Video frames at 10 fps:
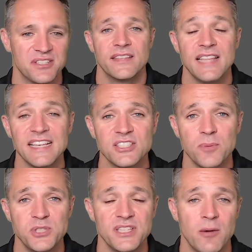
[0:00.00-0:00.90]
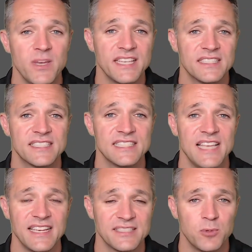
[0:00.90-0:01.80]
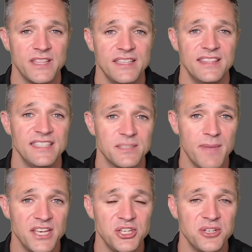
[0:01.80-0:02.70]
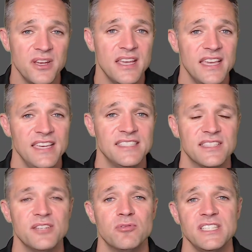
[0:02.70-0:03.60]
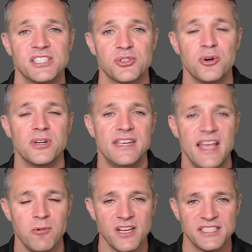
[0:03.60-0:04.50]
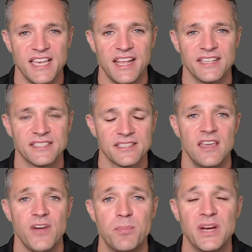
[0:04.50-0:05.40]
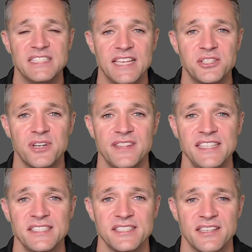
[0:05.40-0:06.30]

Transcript: The last option that we can select within this menu is the restored network settings. If I press enter on this,